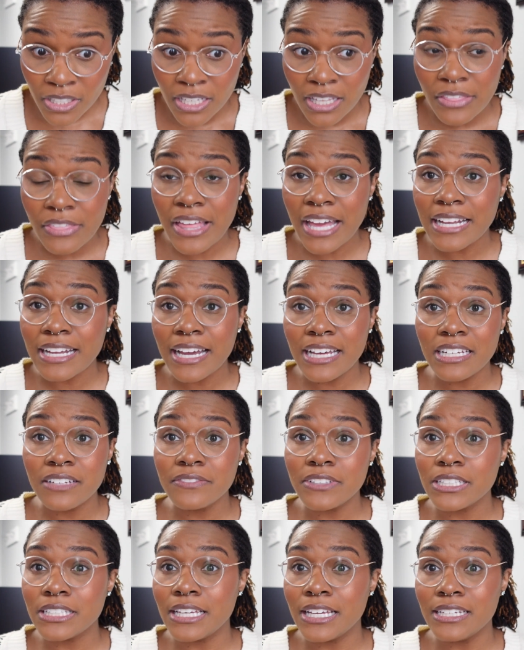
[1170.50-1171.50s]
that kind of
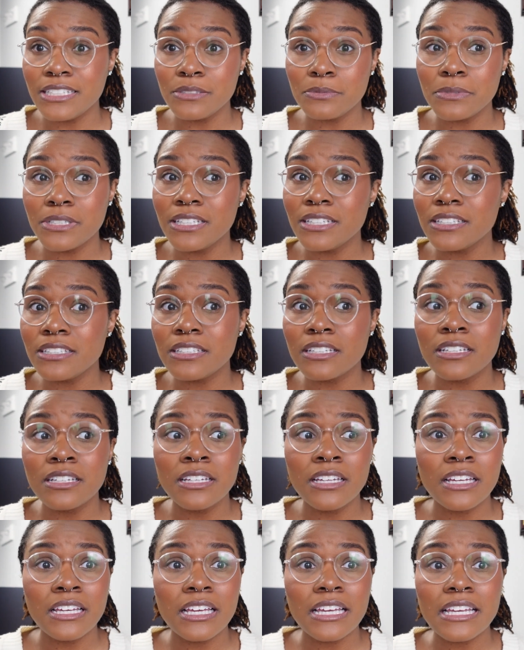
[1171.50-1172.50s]
engagement,
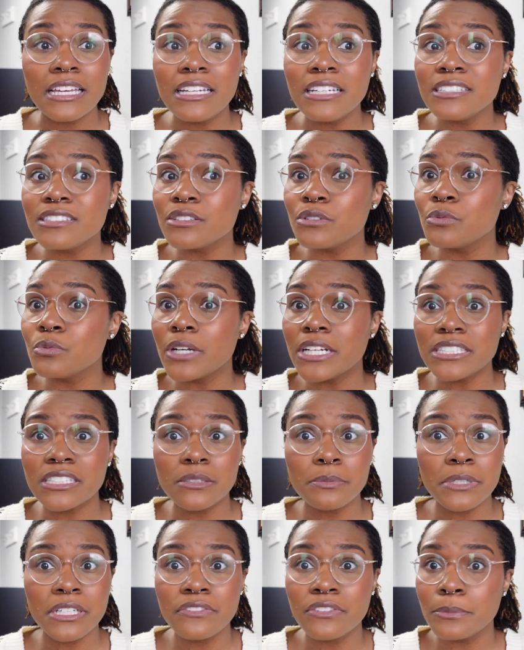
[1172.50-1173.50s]
it is a
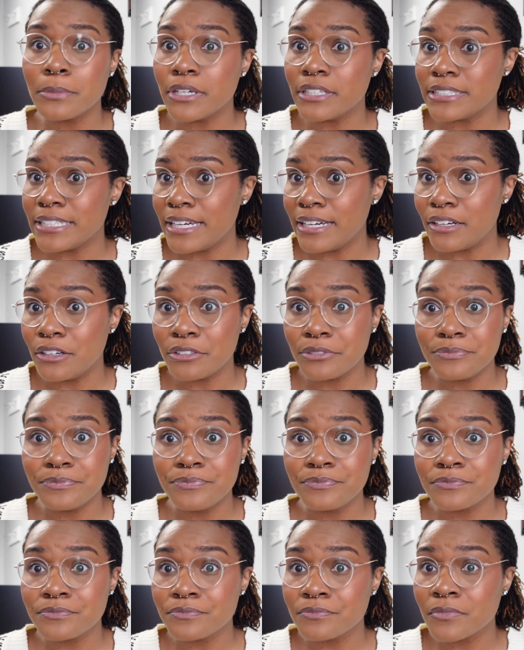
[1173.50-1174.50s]
recipe for burnout.
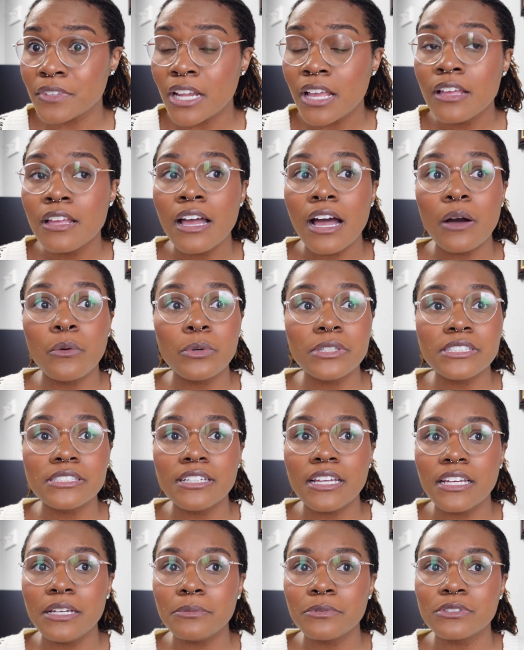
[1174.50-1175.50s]
I wasn't
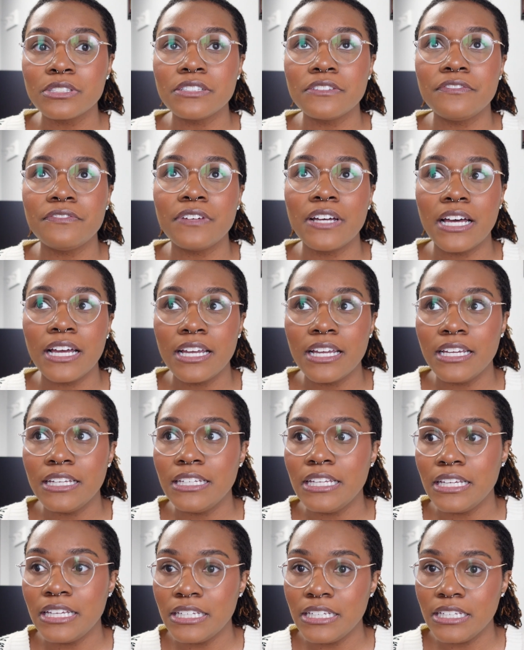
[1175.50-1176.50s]
able to find
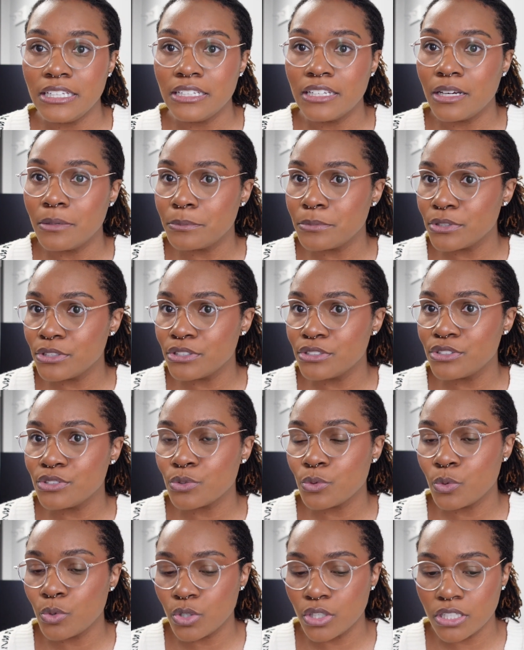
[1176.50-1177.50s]
any numbers
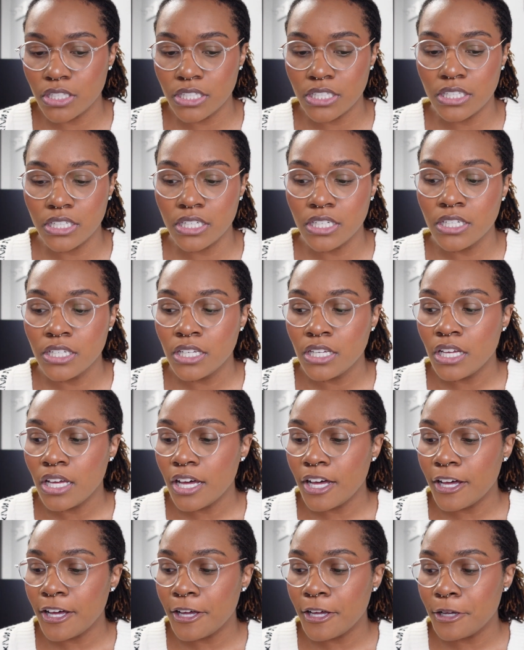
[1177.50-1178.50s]
on
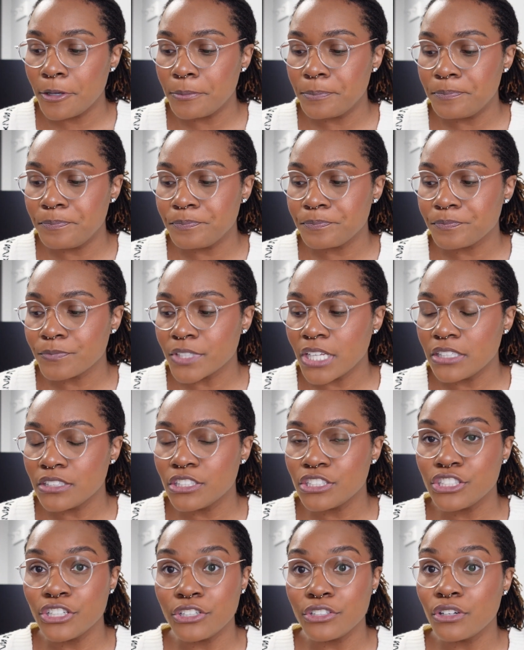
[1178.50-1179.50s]
the
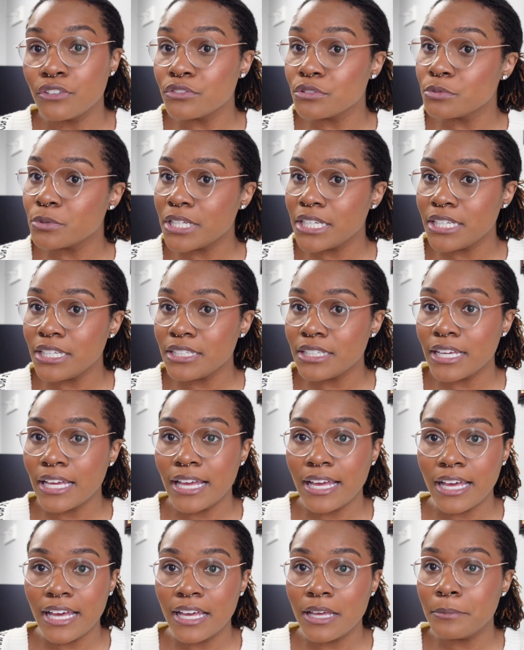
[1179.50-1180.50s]
turnover rate
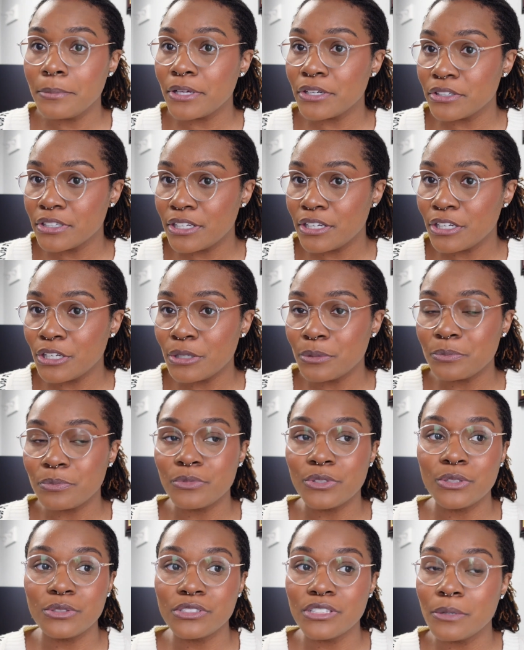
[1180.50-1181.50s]
at BetterHelp.
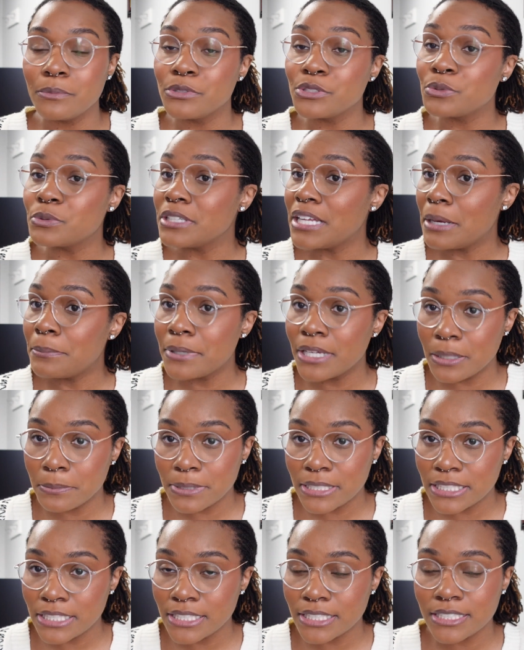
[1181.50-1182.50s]
Those numbers were not
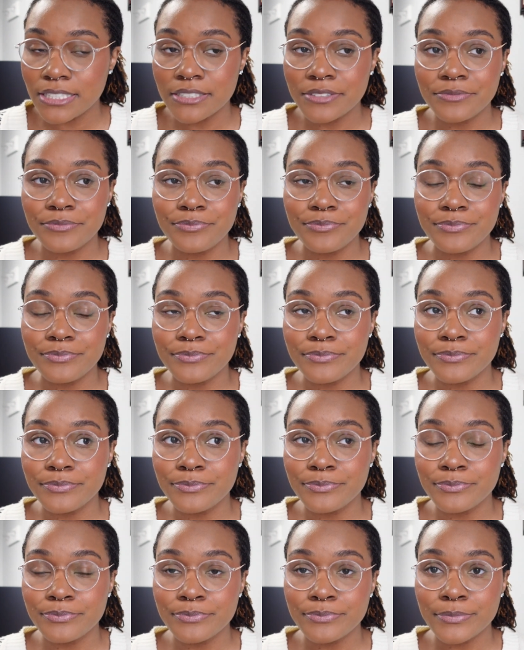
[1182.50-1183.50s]
public.
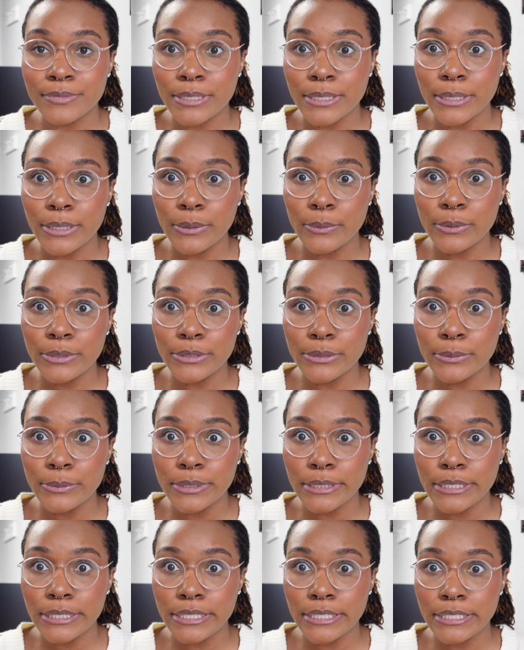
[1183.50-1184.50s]
I wonder
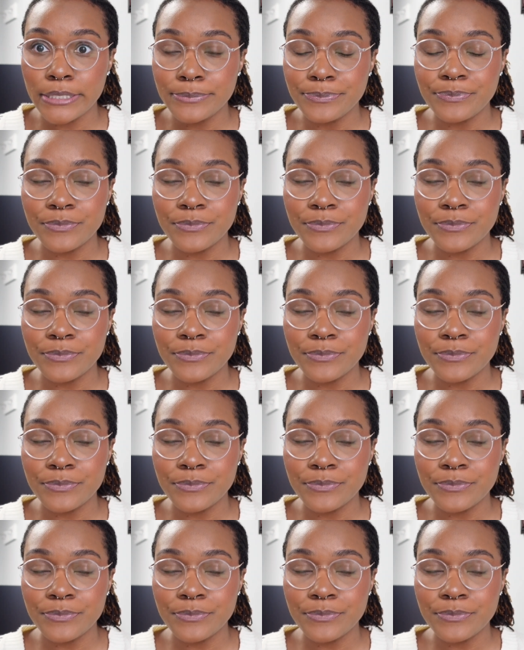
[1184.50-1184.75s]
why.